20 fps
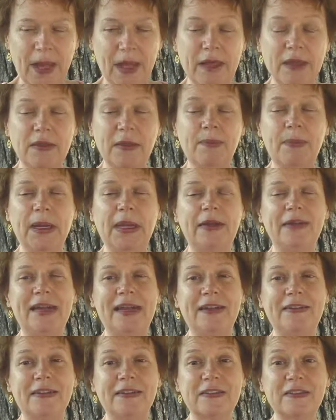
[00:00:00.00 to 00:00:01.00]
and the band
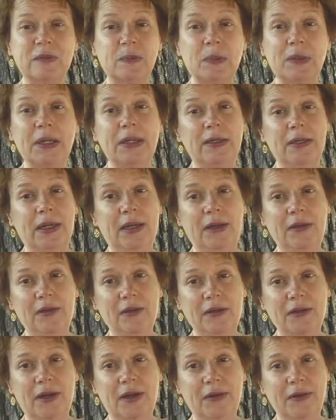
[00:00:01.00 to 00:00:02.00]
had to split
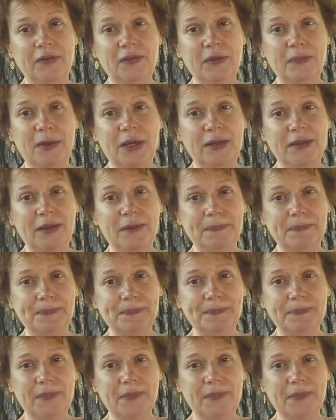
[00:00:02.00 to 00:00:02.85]
$100 among them.